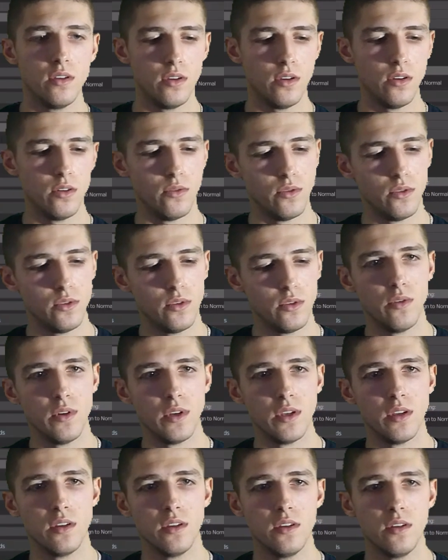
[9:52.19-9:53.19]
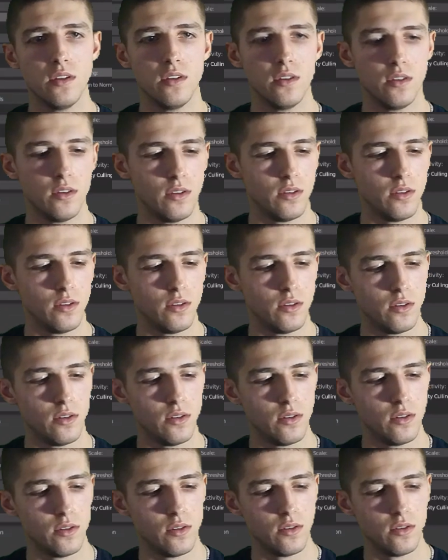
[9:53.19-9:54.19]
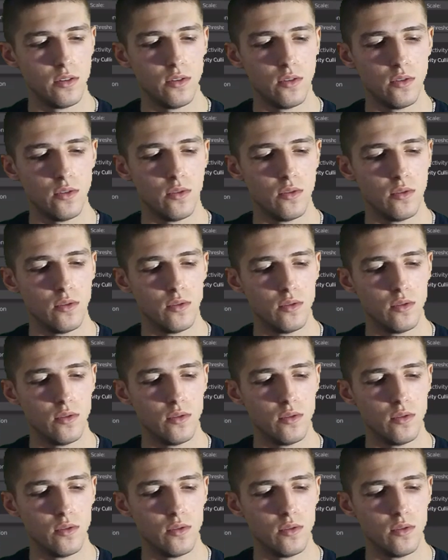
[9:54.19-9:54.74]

Oh, sorry. So